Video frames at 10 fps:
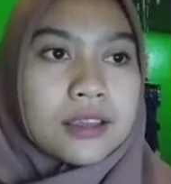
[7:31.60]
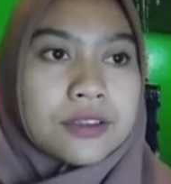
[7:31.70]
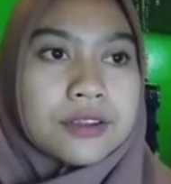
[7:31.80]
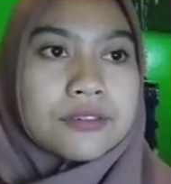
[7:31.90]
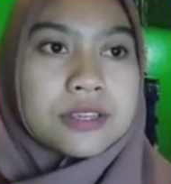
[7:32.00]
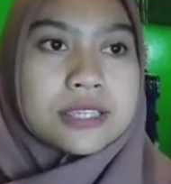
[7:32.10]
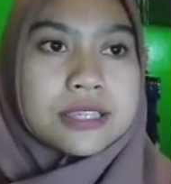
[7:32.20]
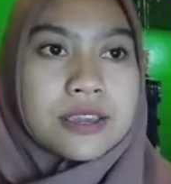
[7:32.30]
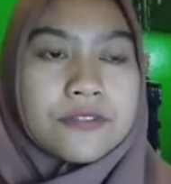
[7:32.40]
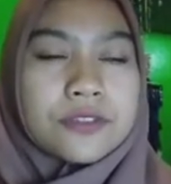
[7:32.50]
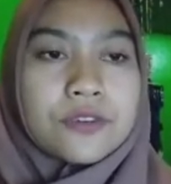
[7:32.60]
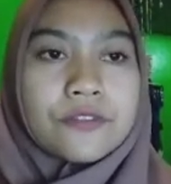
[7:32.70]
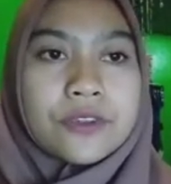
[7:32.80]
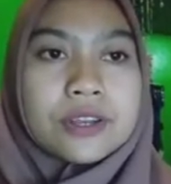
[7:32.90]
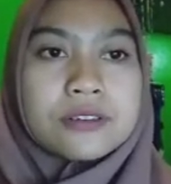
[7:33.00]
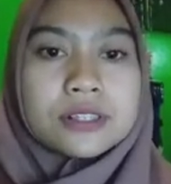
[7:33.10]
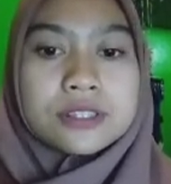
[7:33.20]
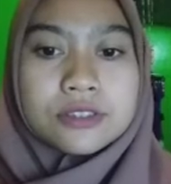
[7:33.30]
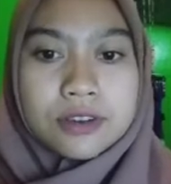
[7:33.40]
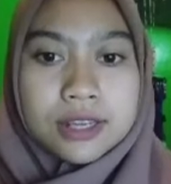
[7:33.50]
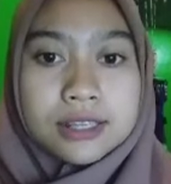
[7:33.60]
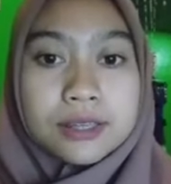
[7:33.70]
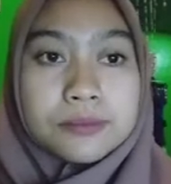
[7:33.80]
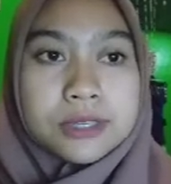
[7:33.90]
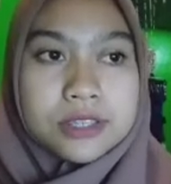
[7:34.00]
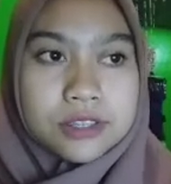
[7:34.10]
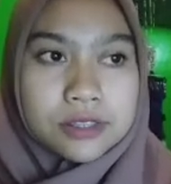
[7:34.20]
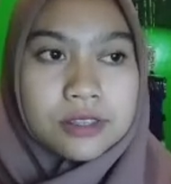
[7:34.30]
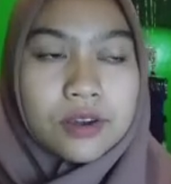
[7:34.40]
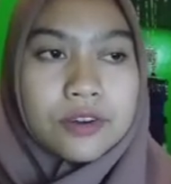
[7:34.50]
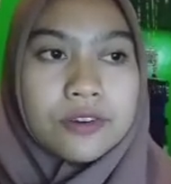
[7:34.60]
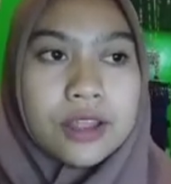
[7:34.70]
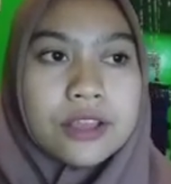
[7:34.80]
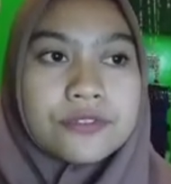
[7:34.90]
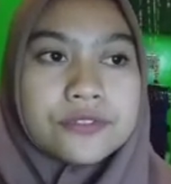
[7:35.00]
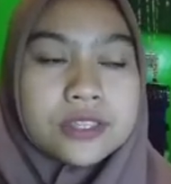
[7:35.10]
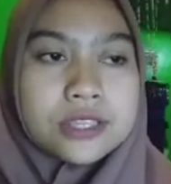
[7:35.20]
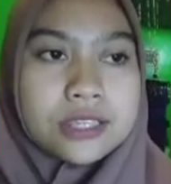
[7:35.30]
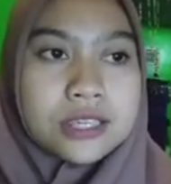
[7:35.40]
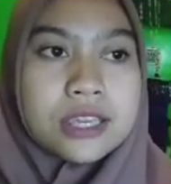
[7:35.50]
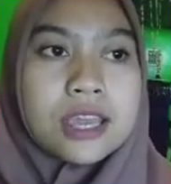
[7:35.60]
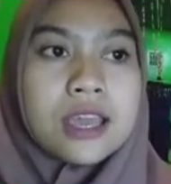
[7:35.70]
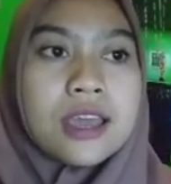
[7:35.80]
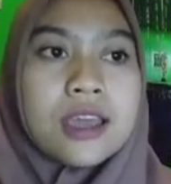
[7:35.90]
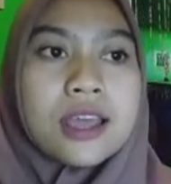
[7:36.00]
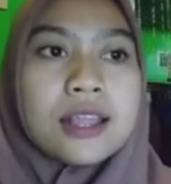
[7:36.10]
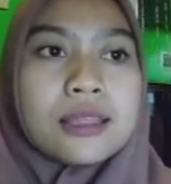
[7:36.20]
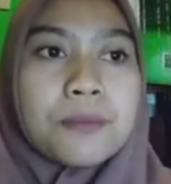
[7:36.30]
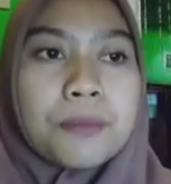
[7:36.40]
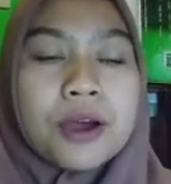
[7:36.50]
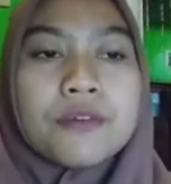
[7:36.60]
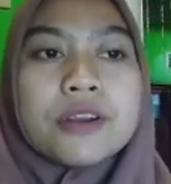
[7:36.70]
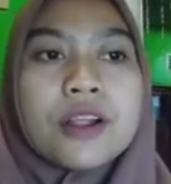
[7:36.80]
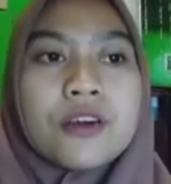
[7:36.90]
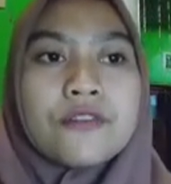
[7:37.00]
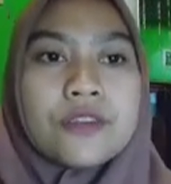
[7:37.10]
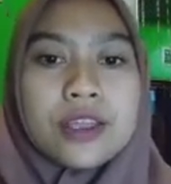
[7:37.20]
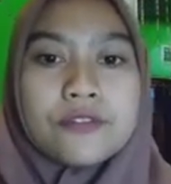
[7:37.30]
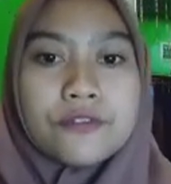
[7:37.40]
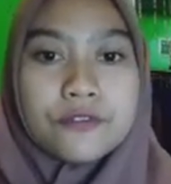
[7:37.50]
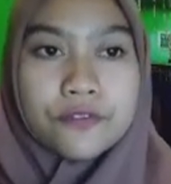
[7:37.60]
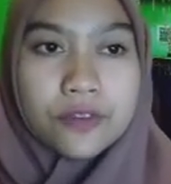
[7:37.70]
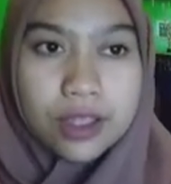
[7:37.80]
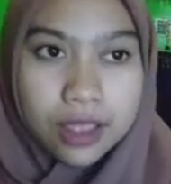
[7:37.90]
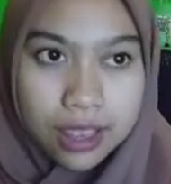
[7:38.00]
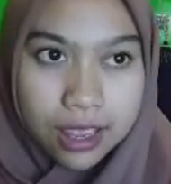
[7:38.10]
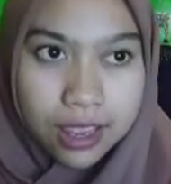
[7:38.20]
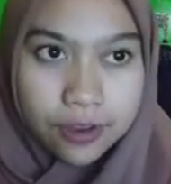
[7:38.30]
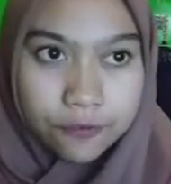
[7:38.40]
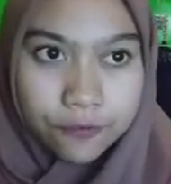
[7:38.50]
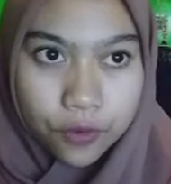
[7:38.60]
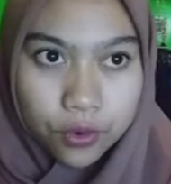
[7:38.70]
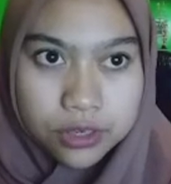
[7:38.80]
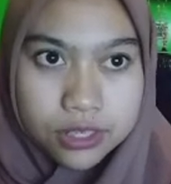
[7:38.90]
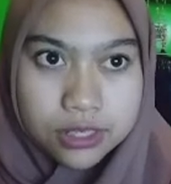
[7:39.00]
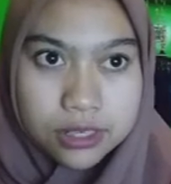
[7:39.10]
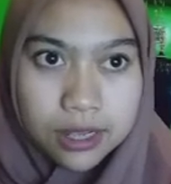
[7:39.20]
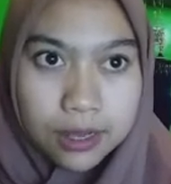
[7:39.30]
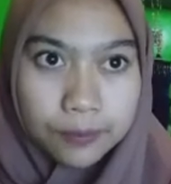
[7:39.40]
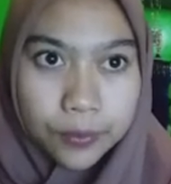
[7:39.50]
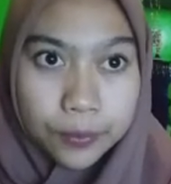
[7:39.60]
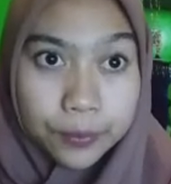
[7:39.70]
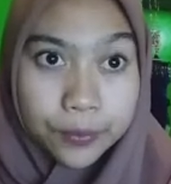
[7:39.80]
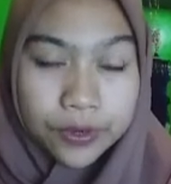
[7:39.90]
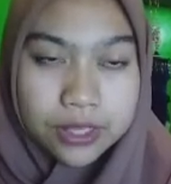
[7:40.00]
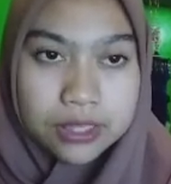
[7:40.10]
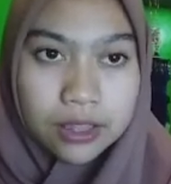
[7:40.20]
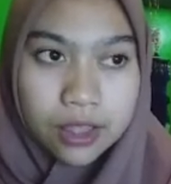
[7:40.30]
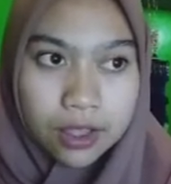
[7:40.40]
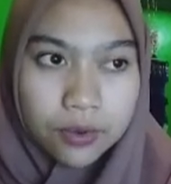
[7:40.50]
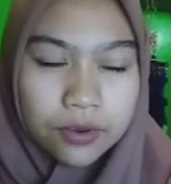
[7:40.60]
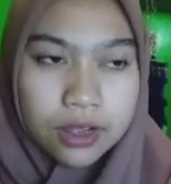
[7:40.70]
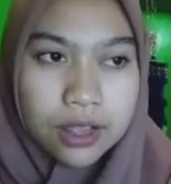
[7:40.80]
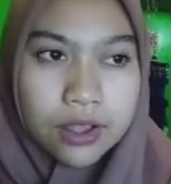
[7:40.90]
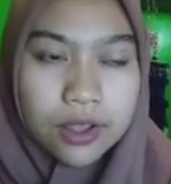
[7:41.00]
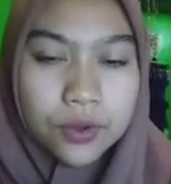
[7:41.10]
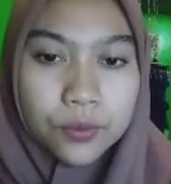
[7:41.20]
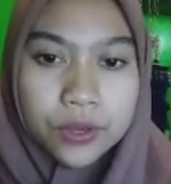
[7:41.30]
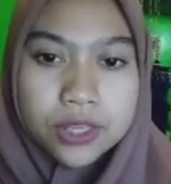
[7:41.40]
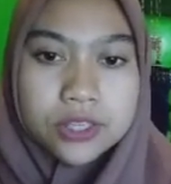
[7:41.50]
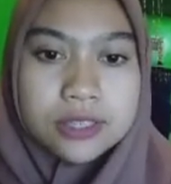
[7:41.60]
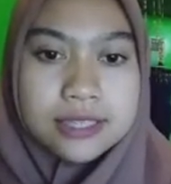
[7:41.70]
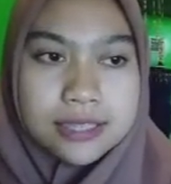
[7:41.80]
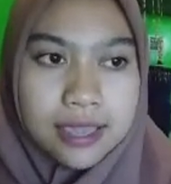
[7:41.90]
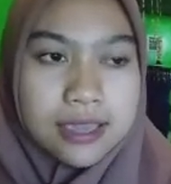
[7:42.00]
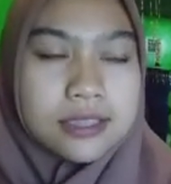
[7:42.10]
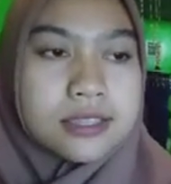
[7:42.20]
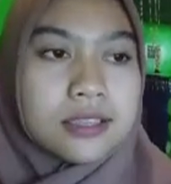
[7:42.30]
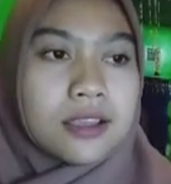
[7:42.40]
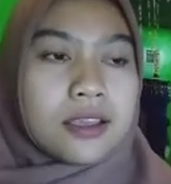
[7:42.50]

Congress gave the Federal Trade Commission, or FTC, the power of enforce the appropriate law, which says